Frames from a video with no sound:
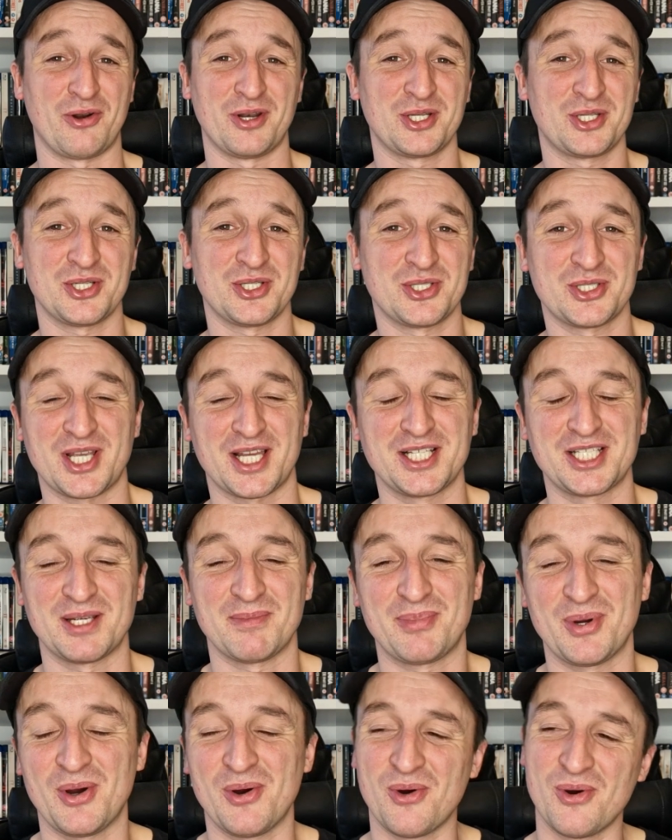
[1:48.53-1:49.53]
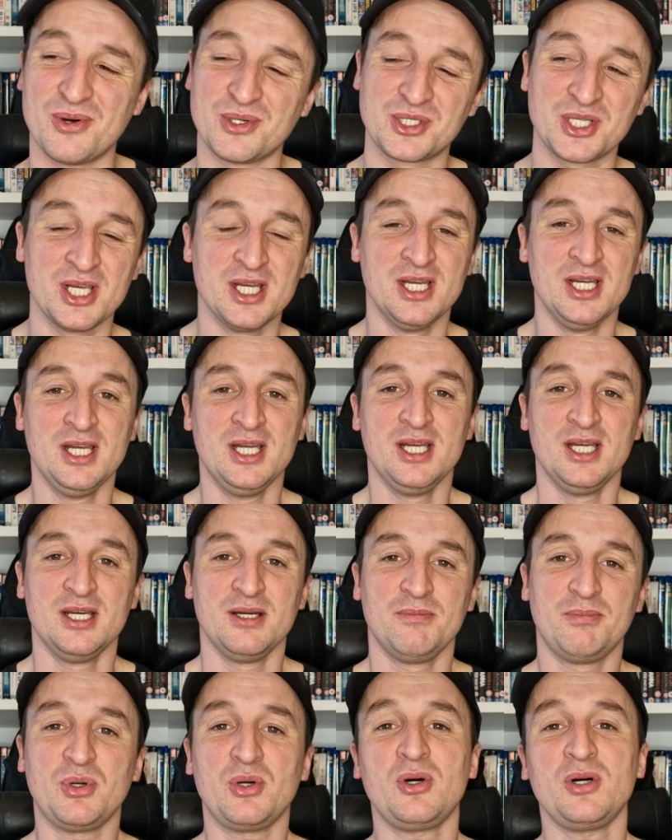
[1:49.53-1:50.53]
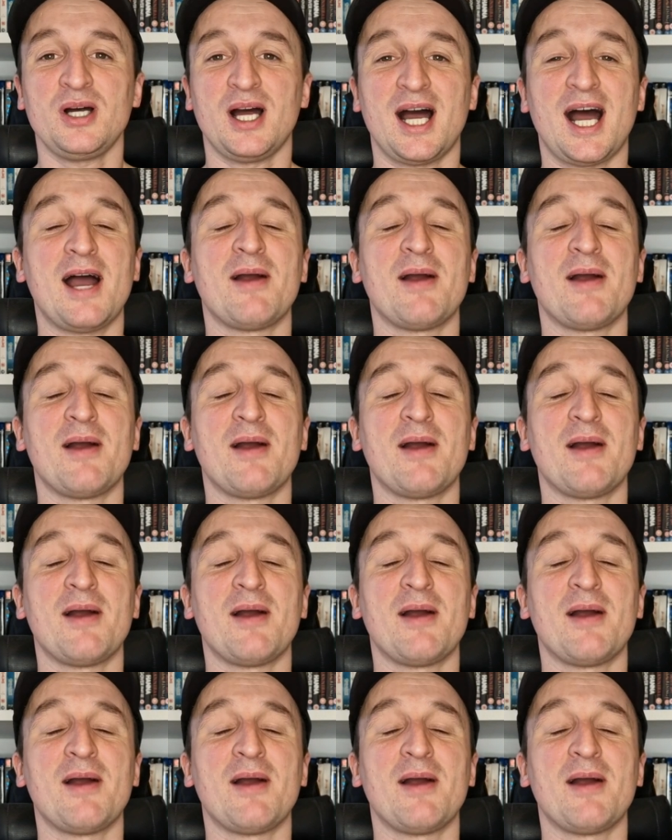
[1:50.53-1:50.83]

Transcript: origins, I suppose. But